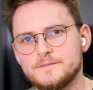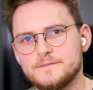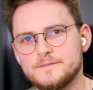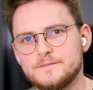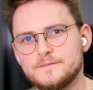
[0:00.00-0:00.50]

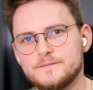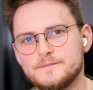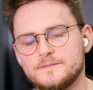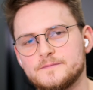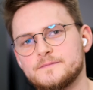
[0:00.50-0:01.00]

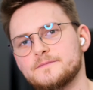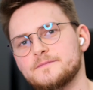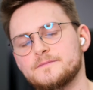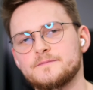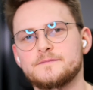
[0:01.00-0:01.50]

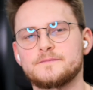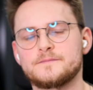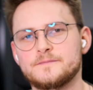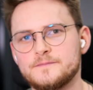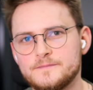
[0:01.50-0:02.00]

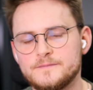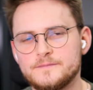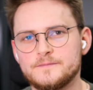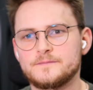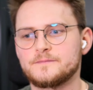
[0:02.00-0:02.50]

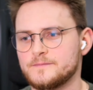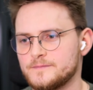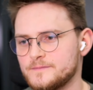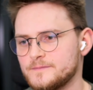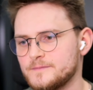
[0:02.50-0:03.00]

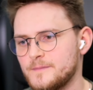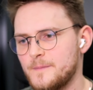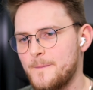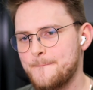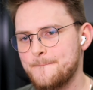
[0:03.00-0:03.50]

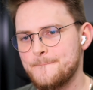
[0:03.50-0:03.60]
(not speaking)